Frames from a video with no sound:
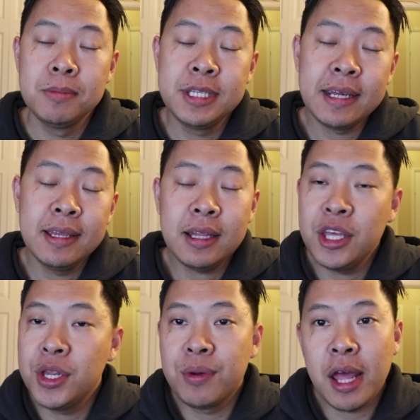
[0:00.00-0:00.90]

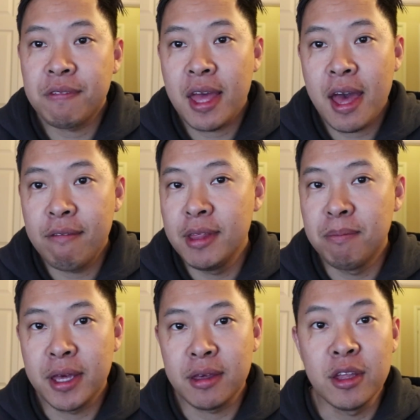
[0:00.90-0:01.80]
Technically, you don't have to have
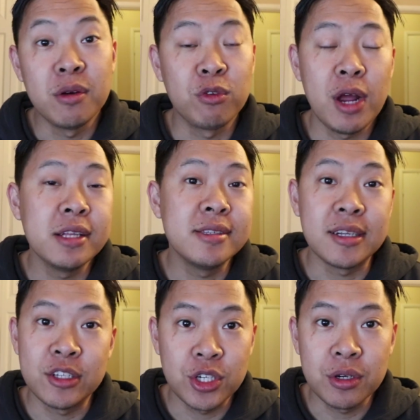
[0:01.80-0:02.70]
them write a
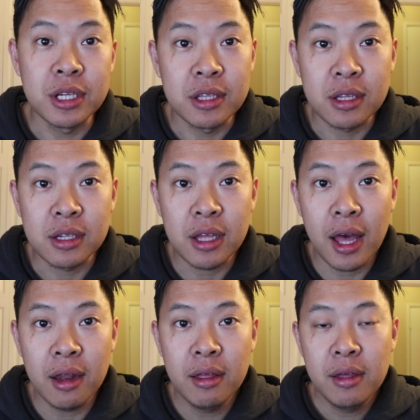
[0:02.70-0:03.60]
signature or anything like
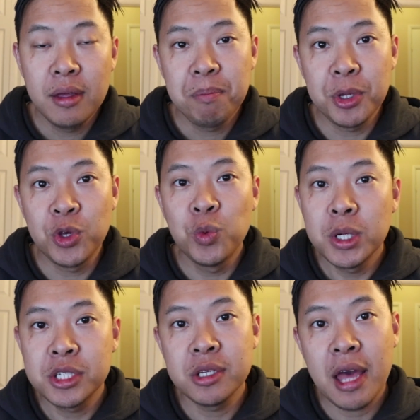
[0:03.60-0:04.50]
that, but you
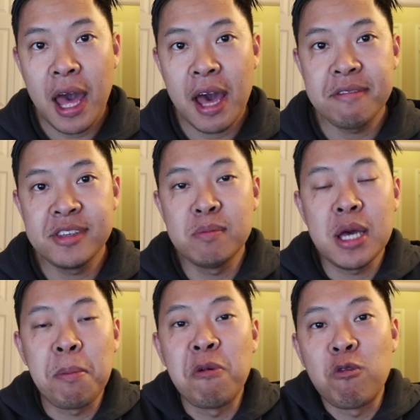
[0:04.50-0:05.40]
want to have some
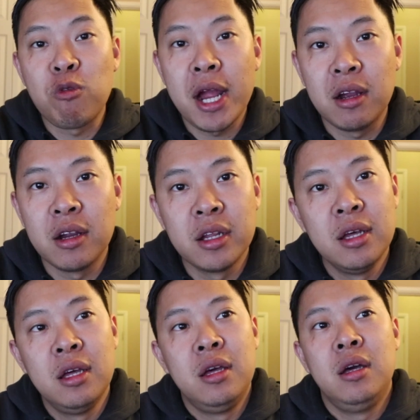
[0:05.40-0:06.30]
type of record,
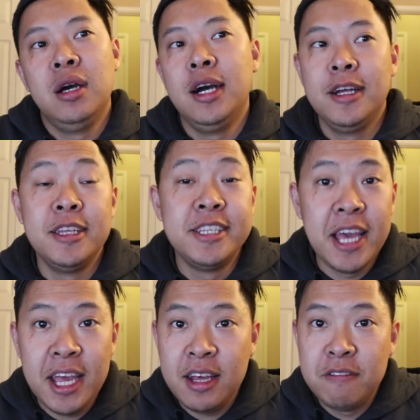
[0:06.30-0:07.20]
the
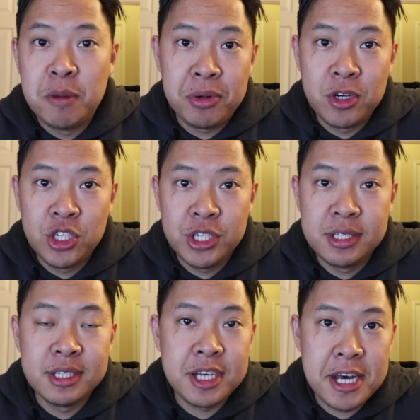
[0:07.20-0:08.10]
date of the
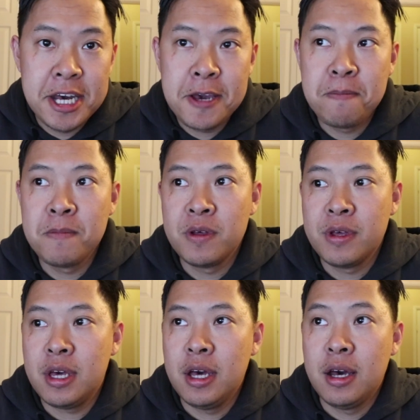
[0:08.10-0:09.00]
purchase, the time,
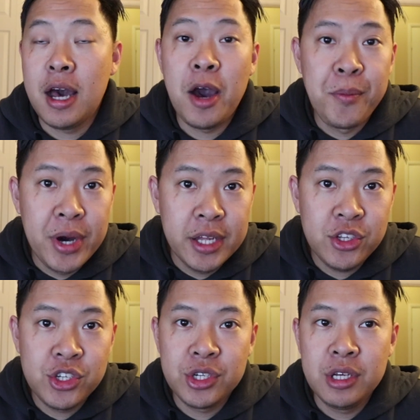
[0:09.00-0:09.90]
how
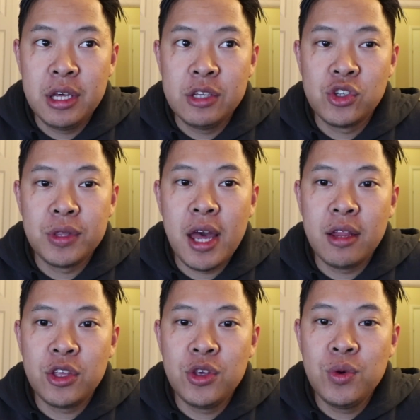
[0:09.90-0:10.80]
much, so
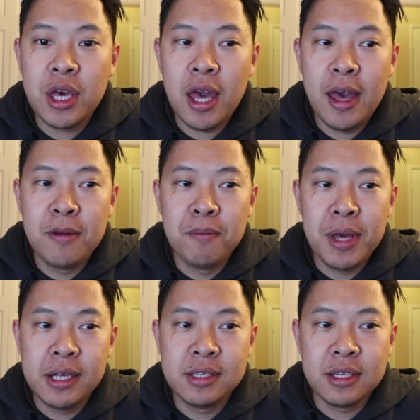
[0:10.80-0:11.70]
that you can
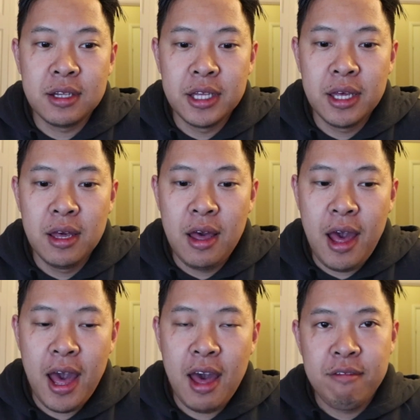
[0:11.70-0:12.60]
basically
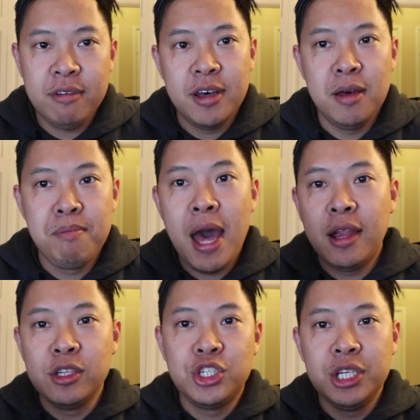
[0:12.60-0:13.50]
have a
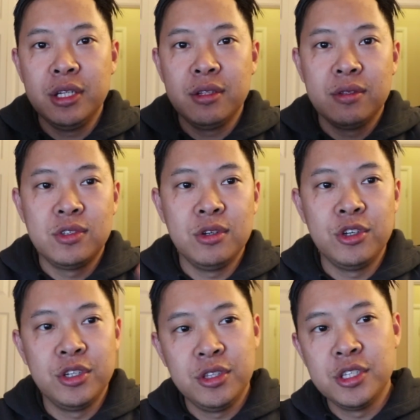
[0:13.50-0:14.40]
balance sheet. So
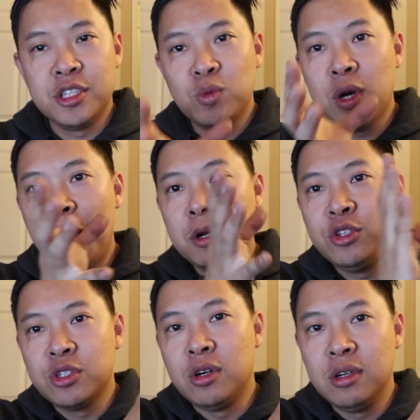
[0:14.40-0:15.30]
this is how much
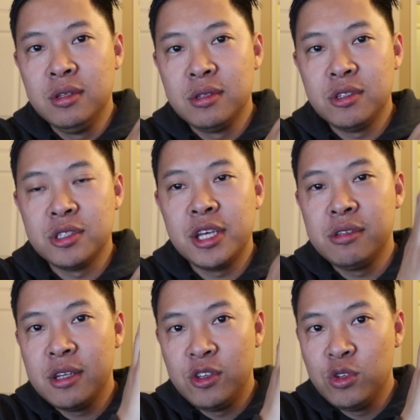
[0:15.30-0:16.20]
you sold. So say
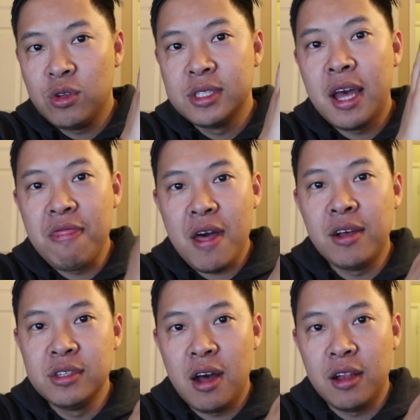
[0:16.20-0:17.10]
you sold
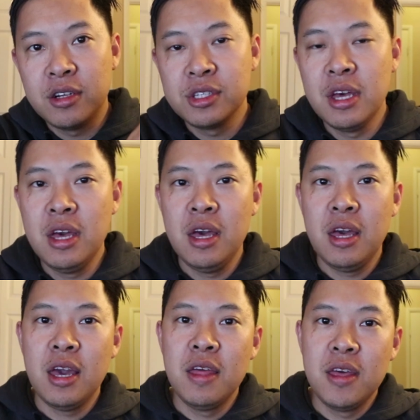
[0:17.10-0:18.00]
$10,000,
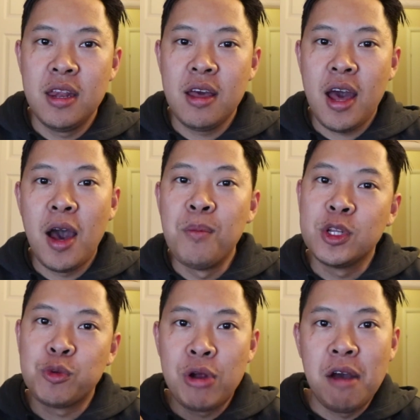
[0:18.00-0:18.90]
and then how
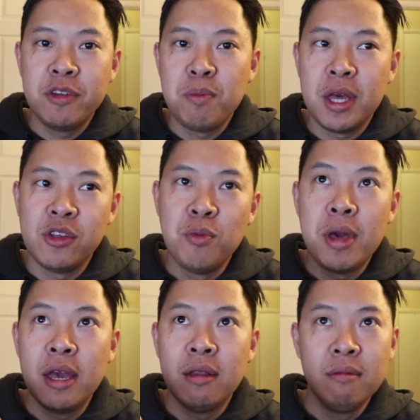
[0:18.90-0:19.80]
much profit you made. You
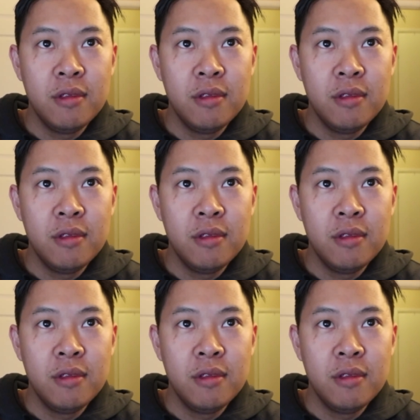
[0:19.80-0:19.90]
made